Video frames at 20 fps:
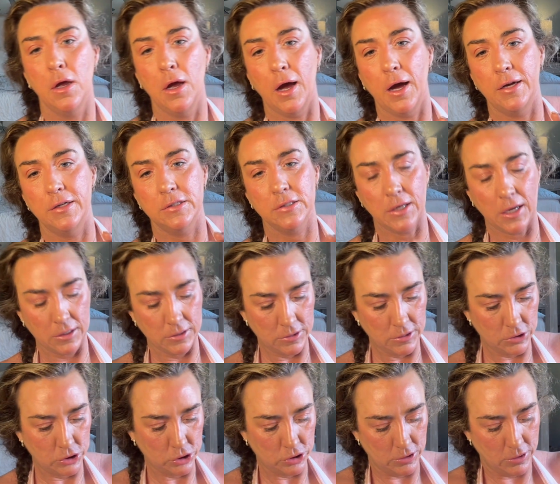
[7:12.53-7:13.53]
I just got
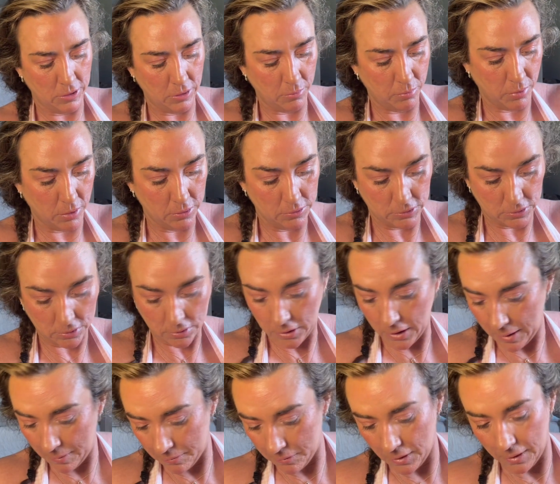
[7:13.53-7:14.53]
this Chanel bronzer, and
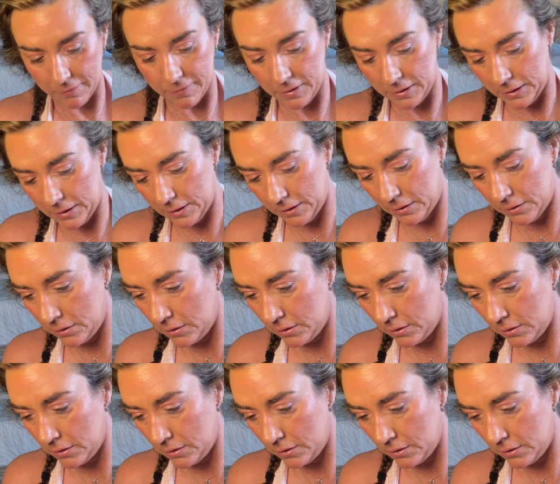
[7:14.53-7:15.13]
I'm loving it.